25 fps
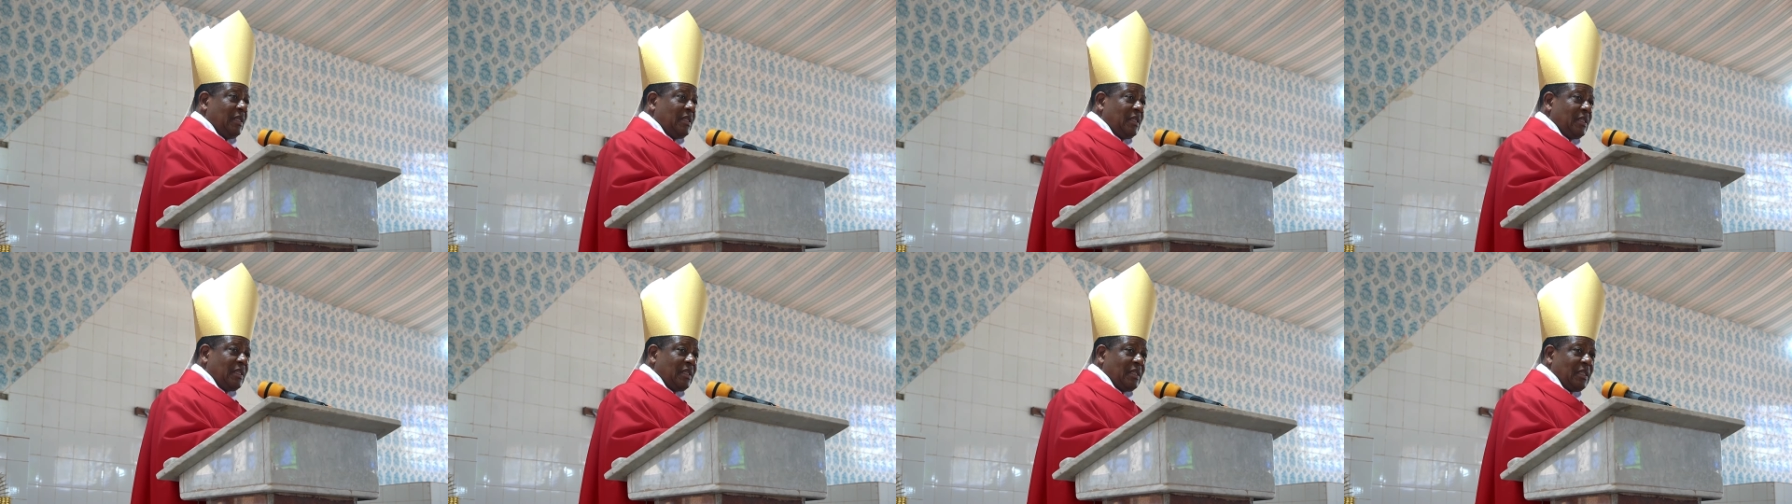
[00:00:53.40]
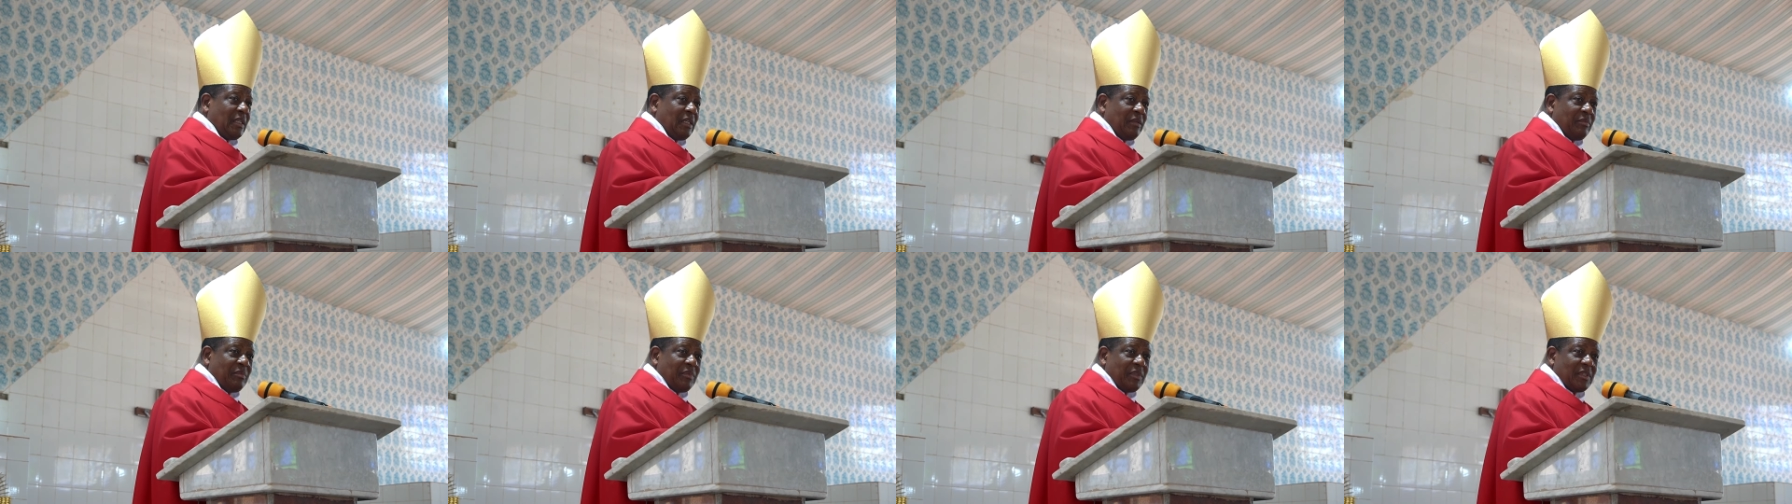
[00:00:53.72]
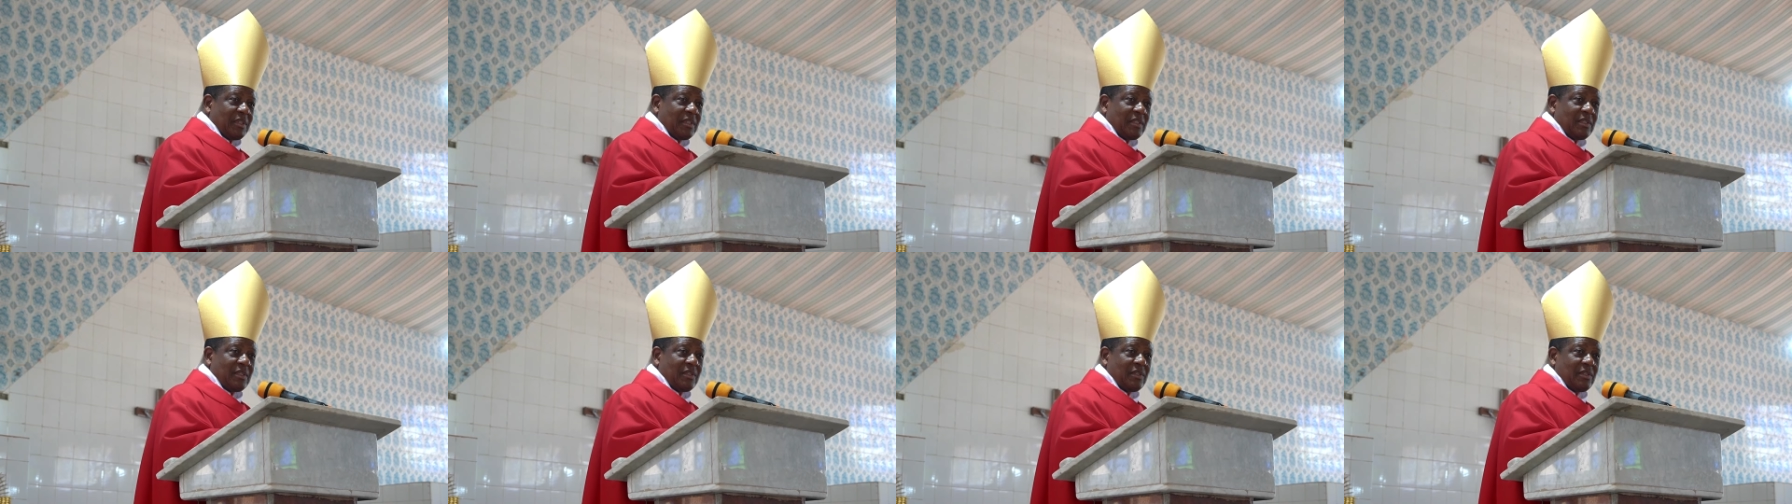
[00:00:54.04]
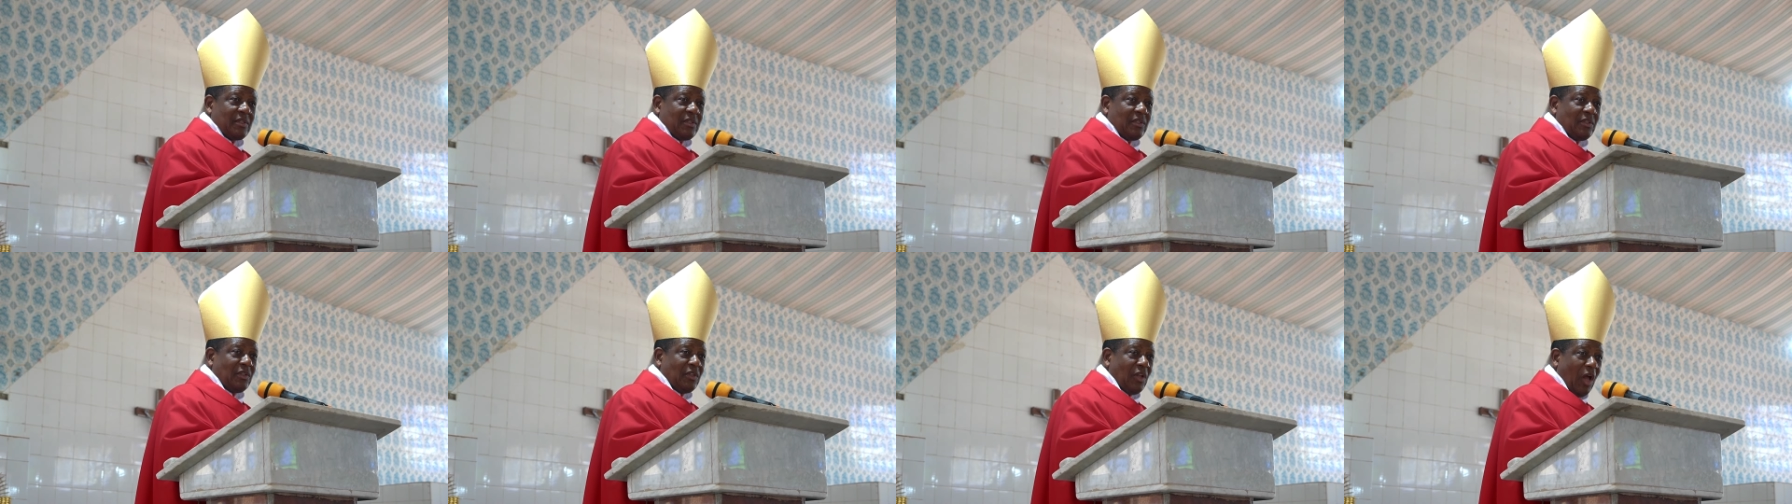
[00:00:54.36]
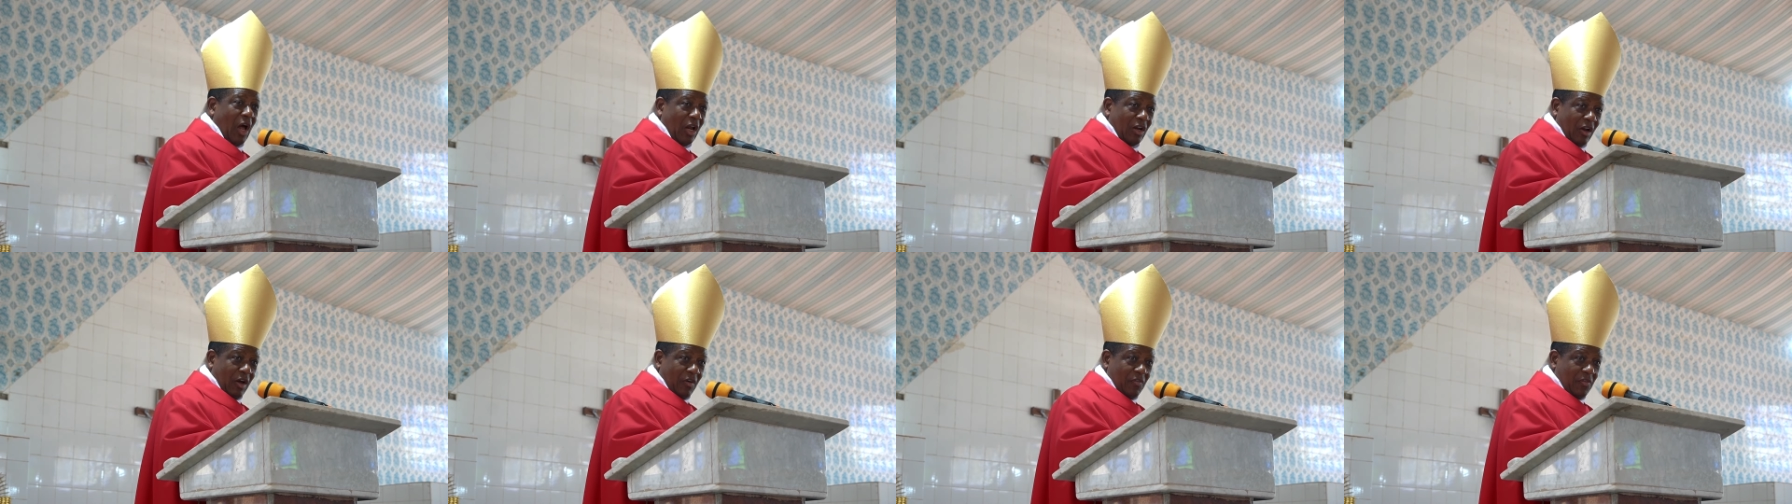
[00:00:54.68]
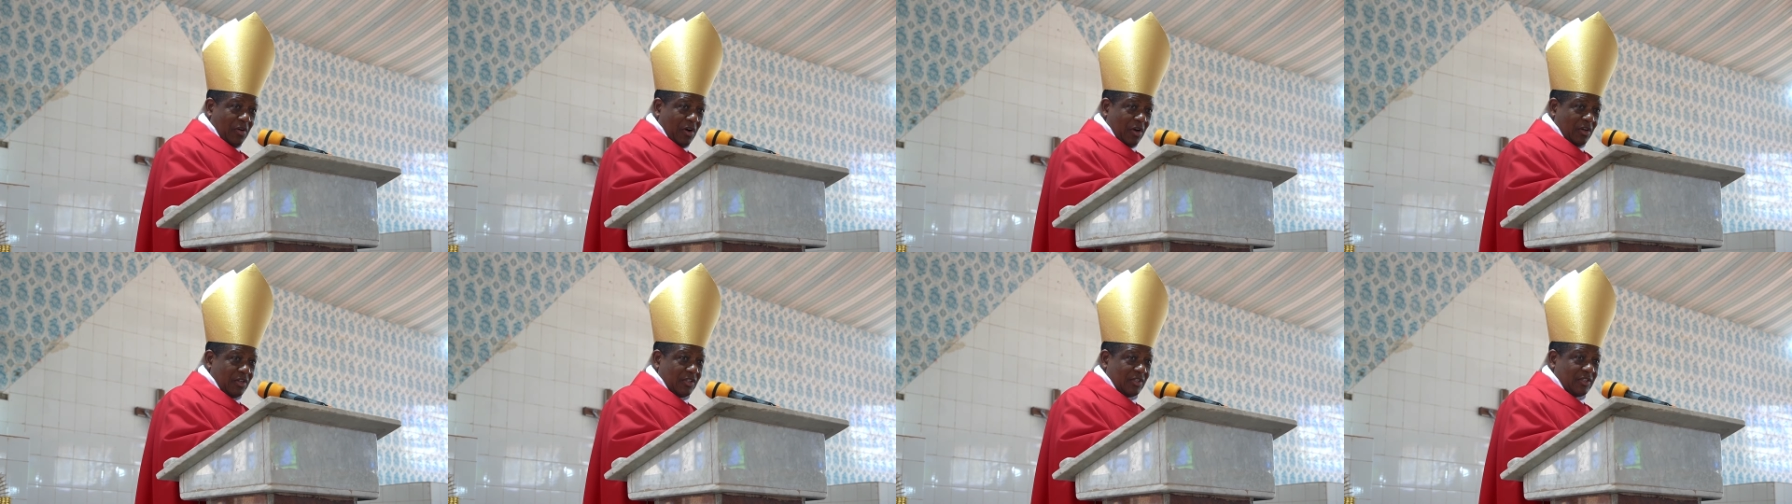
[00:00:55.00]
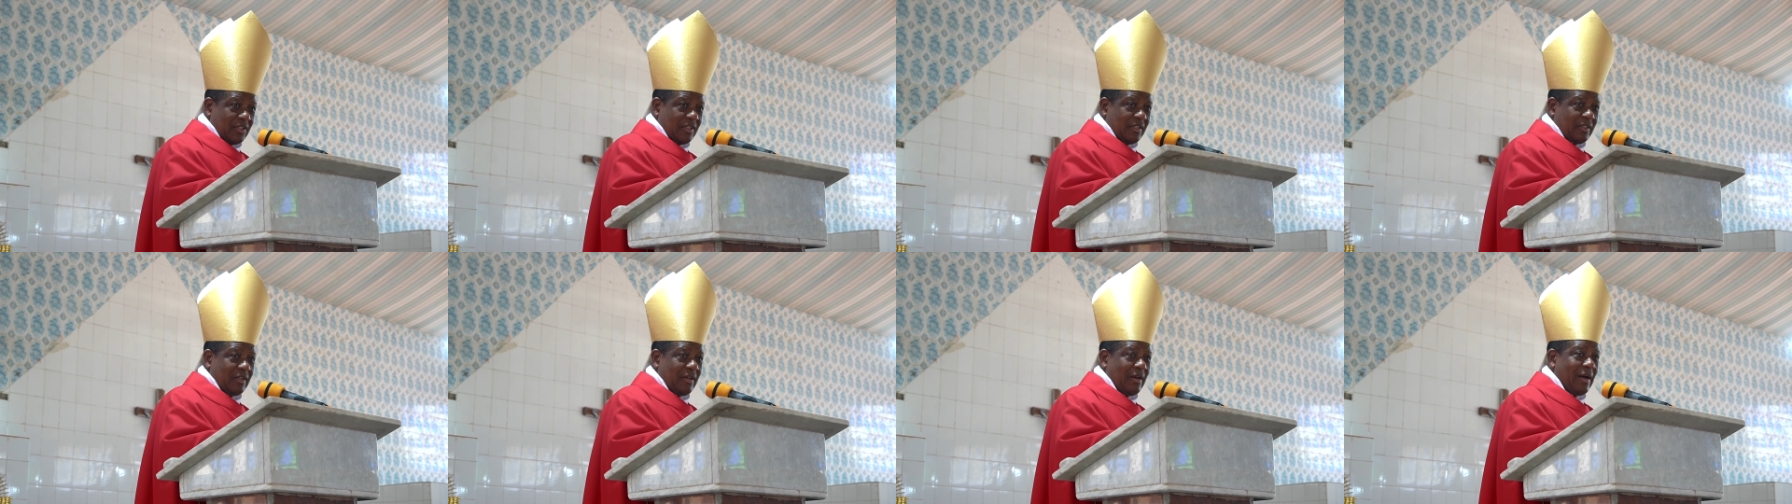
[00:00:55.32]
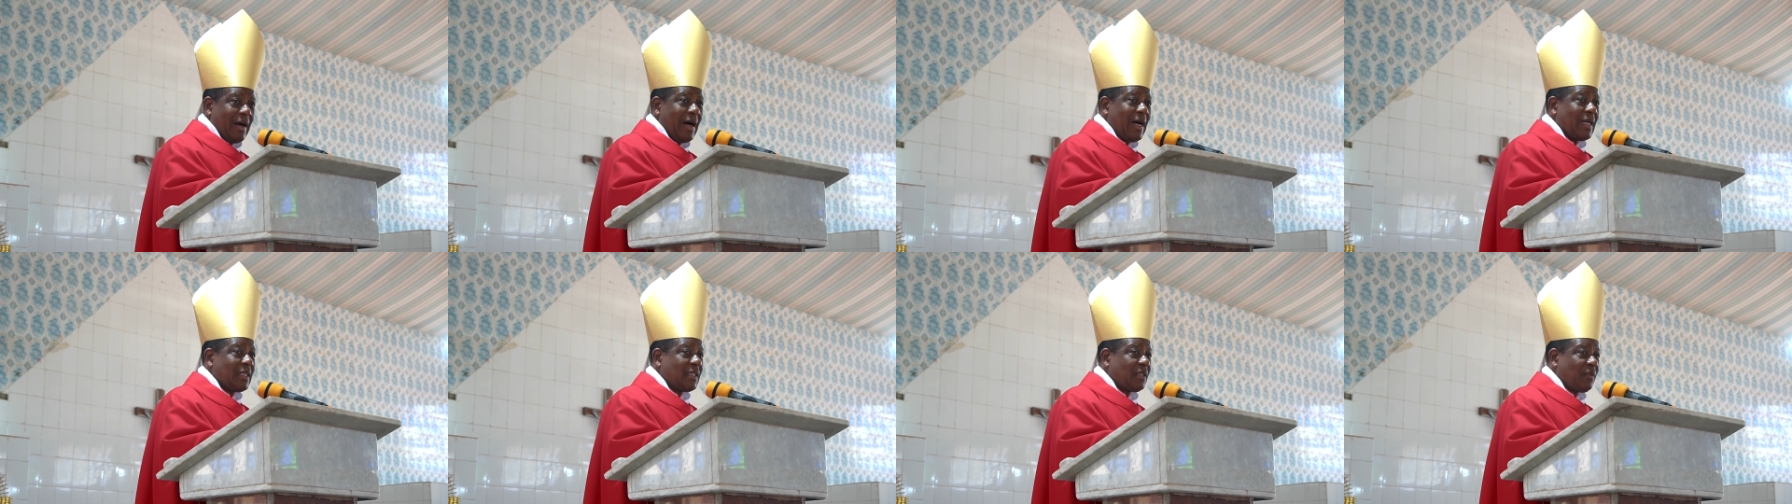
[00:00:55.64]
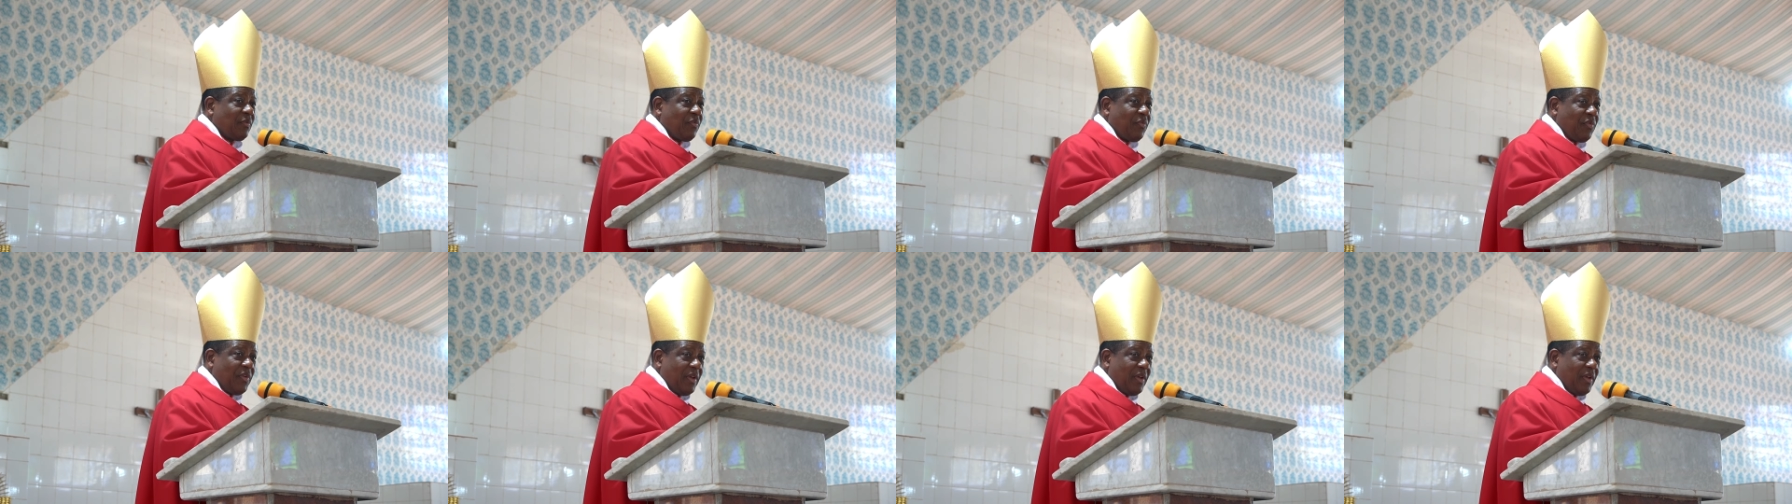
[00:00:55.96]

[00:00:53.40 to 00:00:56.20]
seems none of us has